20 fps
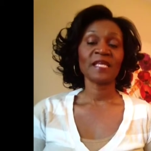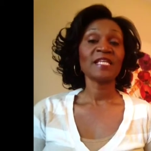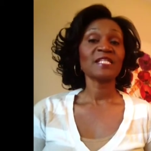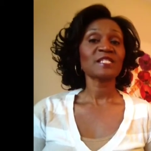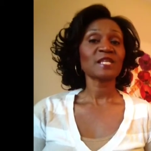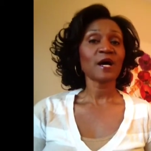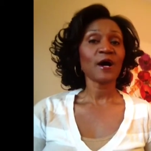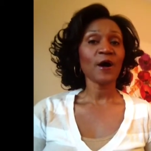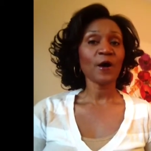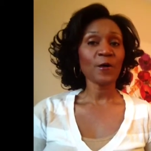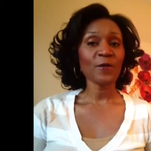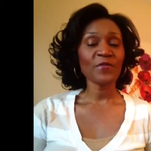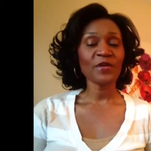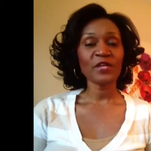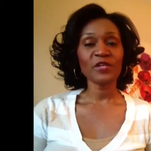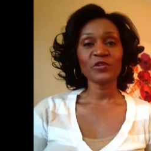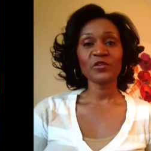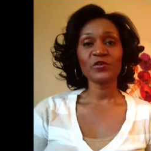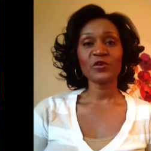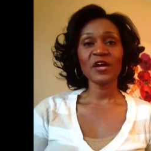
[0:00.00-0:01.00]
So I hope
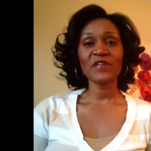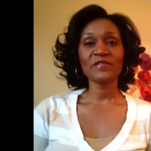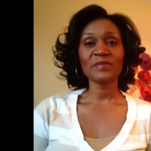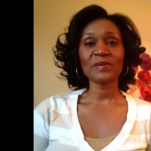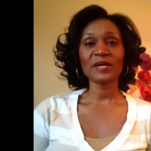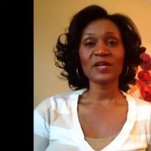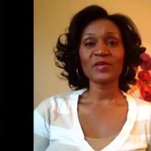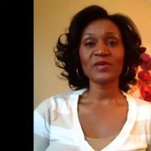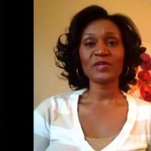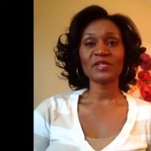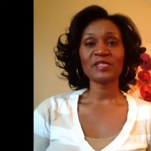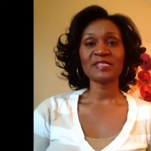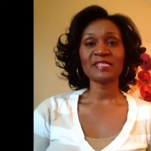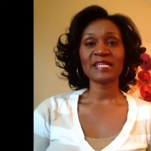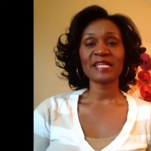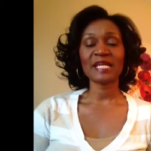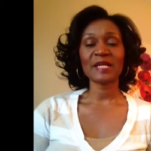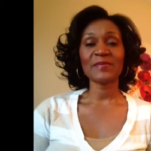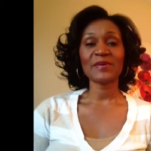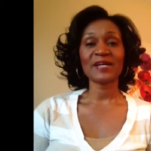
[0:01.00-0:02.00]
that you have a better
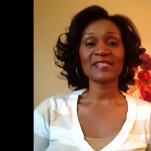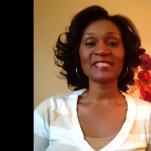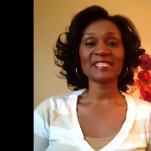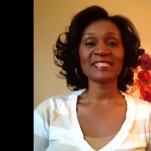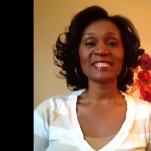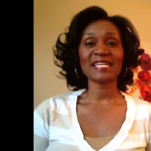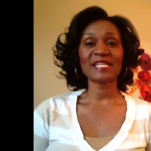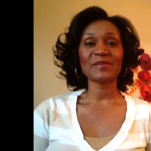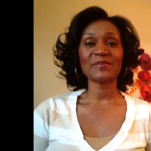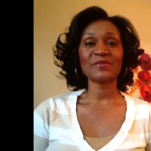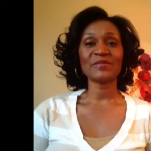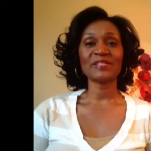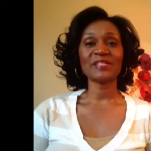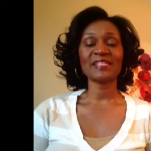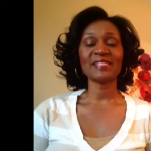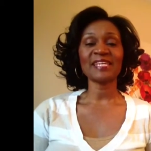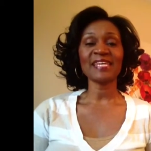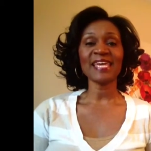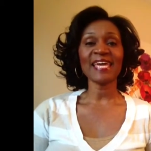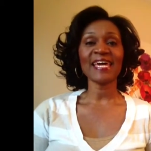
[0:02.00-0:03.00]
understanding about
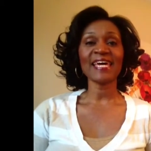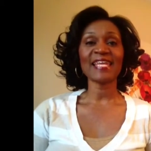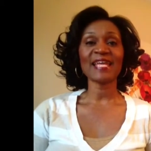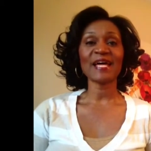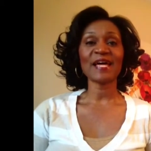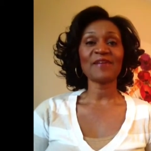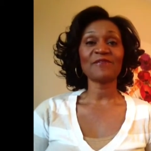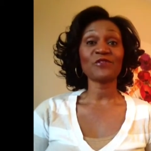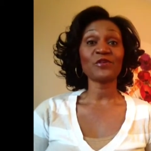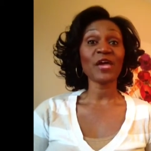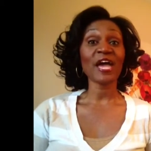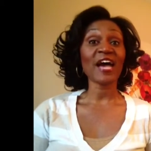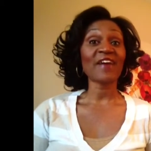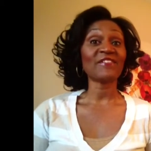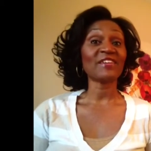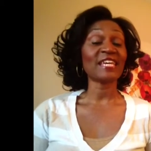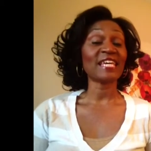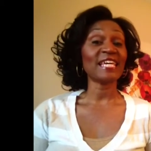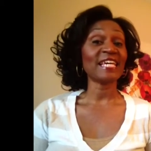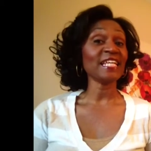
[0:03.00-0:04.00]
sustainability, and if you
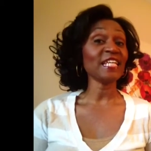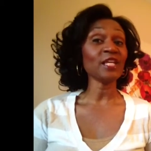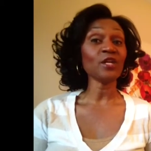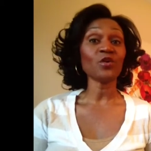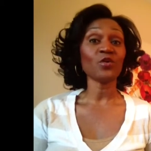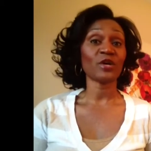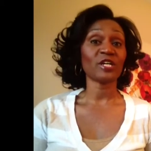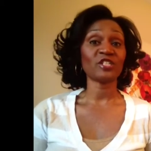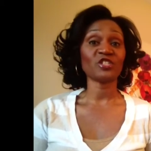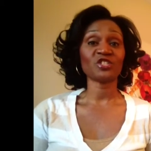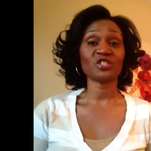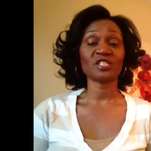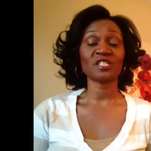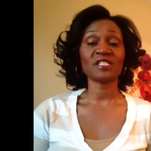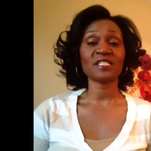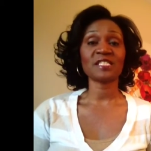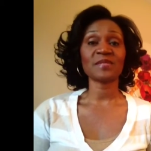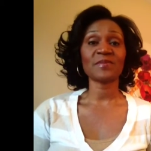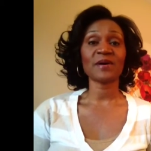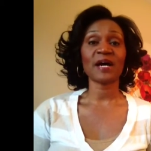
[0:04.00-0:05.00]
have any
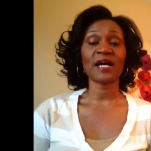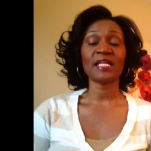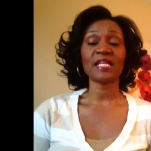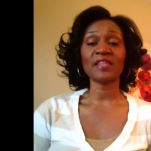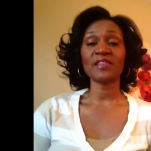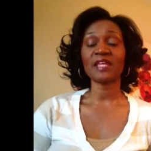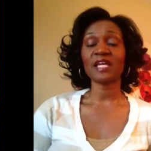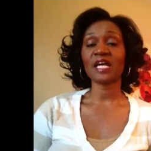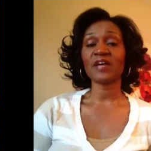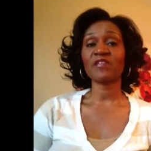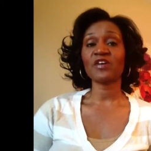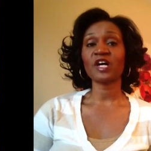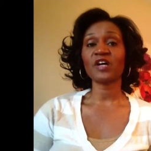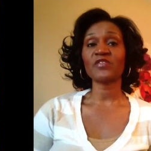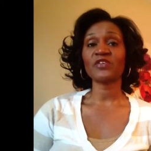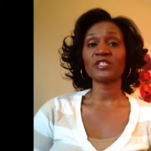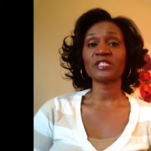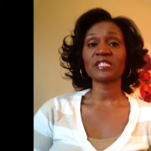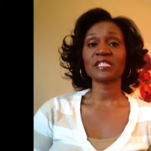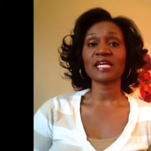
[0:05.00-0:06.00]
questions about anything I've
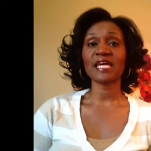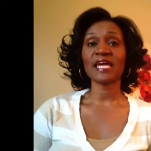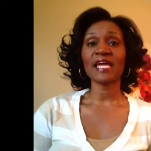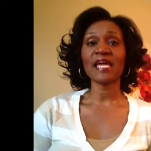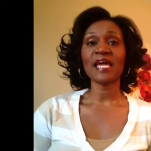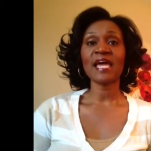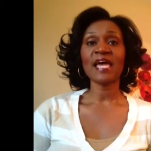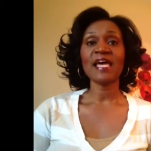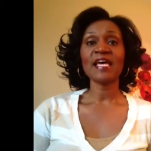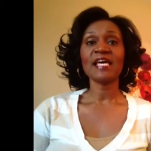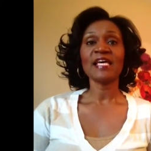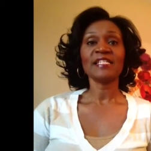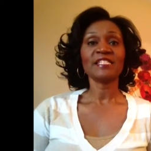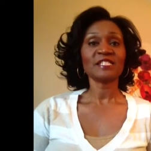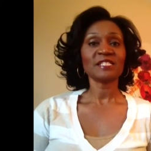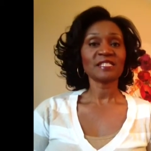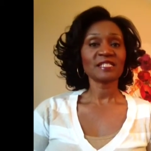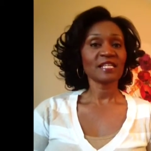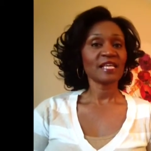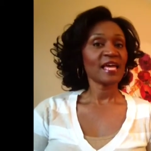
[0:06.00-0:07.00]
covered today,
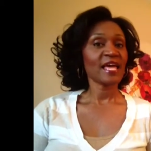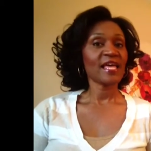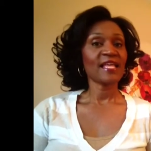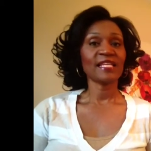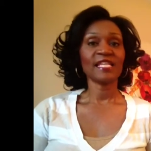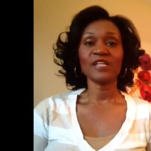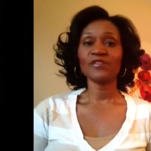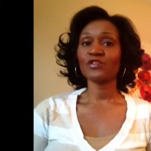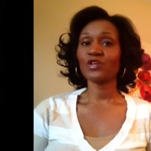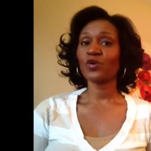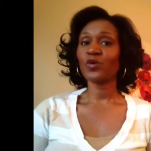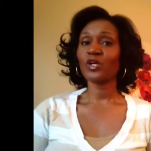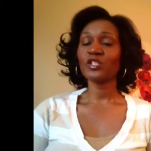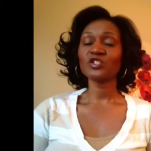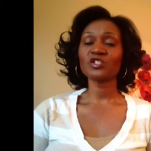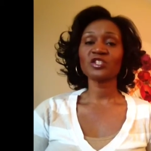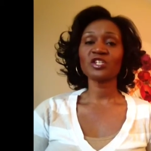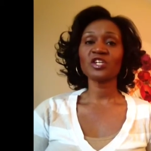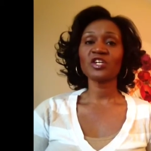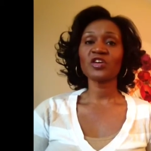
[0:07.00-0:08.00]
just leave your
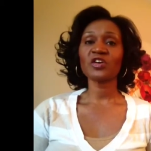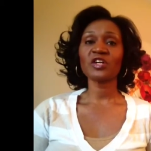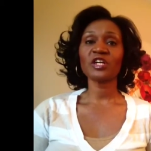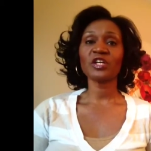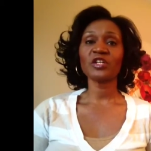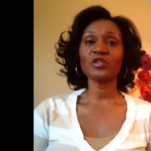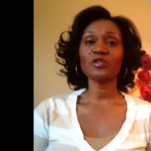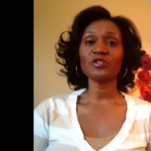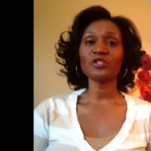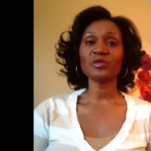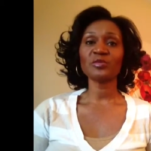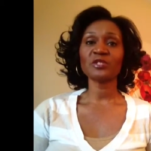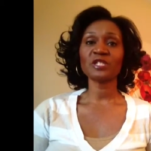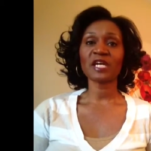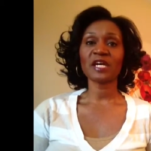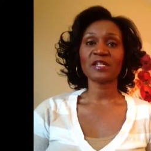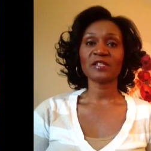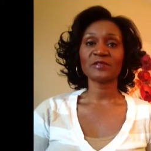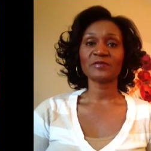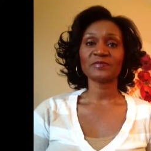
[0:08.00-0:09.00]
question here on our YouTube
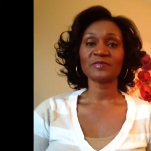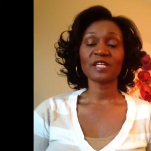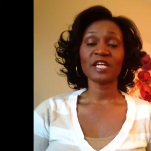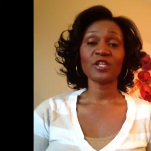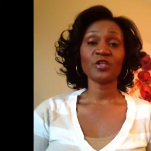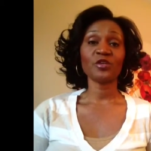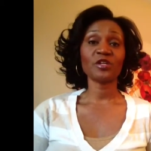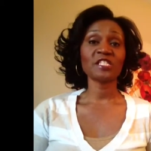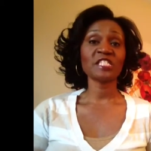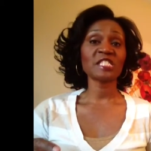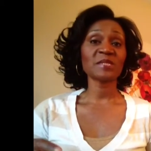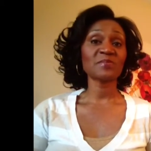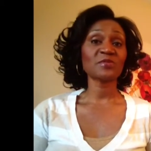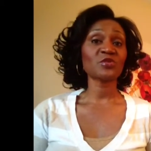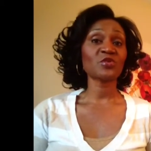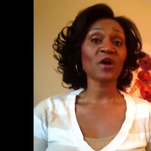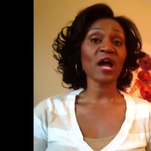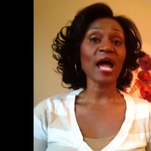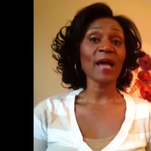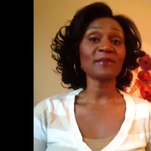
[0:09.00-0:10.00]
channel, and you can
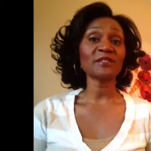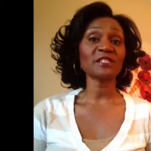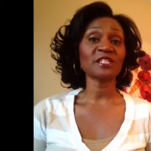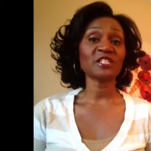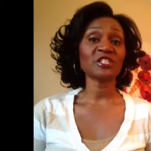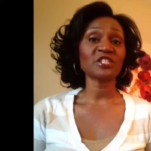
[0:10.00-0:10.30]
subscribe to the